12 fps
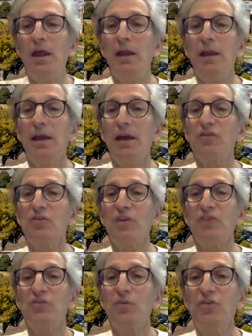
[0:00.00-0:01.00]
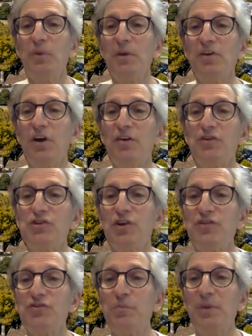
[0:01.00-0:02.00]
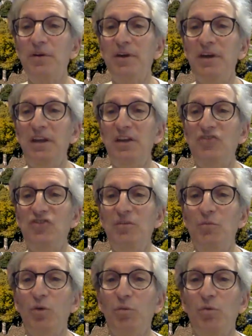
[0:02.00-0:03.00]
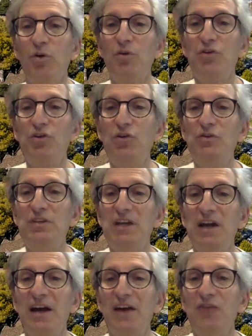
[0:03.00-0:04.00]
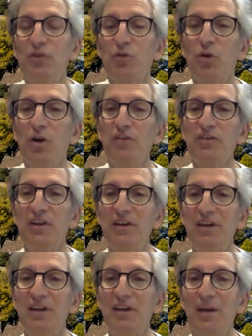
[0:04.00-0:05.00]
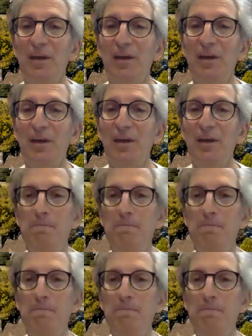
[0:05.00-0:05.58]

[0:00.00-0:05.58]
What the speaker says: Next question, once my daughter starts her period, is she more prone to UTIs with cross-contamination?